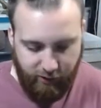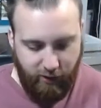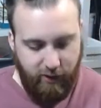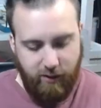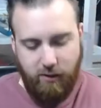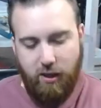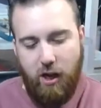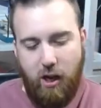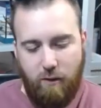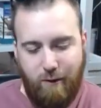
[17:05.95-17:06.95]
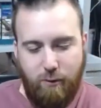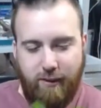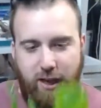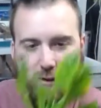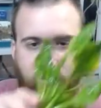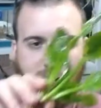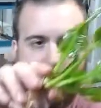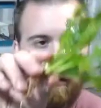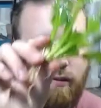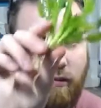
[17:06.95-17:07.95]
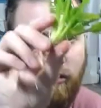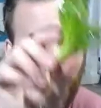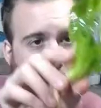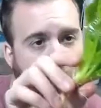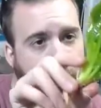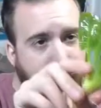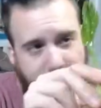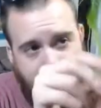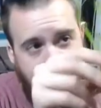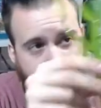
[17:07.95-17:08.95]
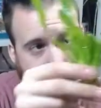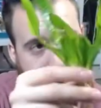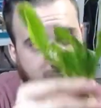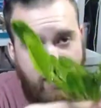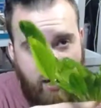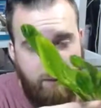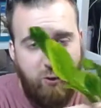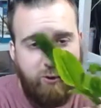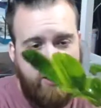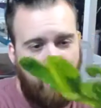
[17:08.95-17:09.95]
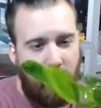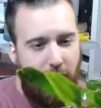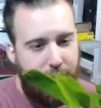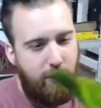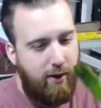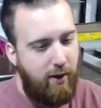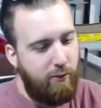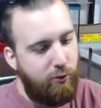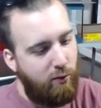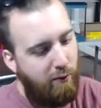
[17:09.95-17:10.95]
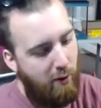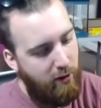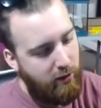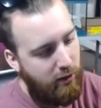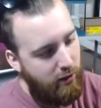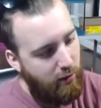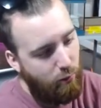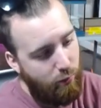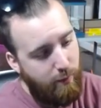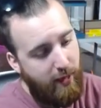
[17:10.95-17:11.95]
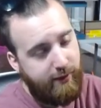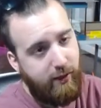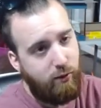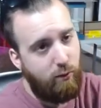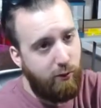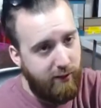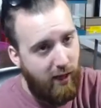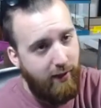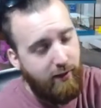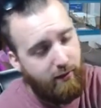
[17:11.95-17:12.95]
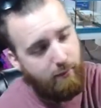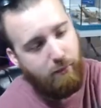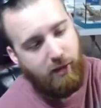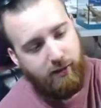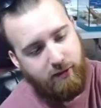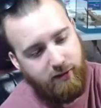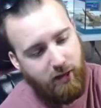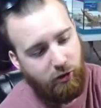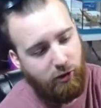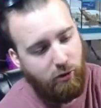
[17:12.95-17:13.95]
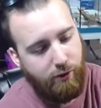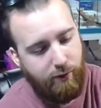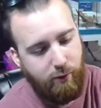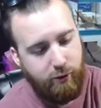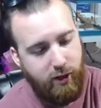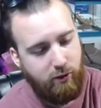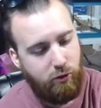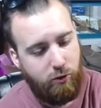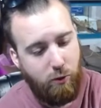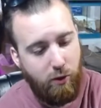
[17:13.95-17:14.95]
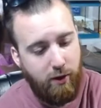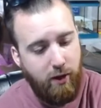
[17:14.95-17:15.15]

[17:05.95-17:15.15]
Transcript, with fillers: So this is a, a rosette sword. That's actually the name rosette. I know that I was referring to the root mass as a rosette, but this is actually called a rosette sword.